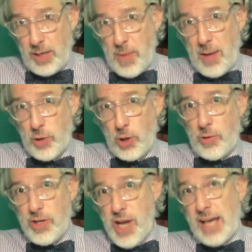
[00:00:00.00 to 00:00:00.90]
in my
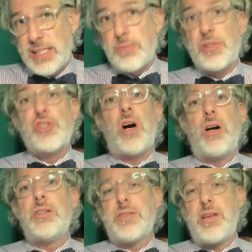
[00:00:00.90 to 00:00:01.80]
brokerage as a
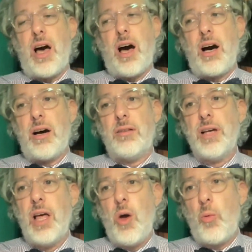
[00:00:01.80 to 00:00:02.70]
result of
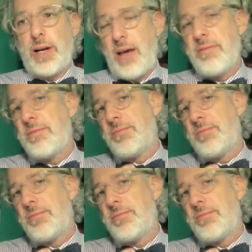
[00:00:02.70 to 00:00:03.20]
what I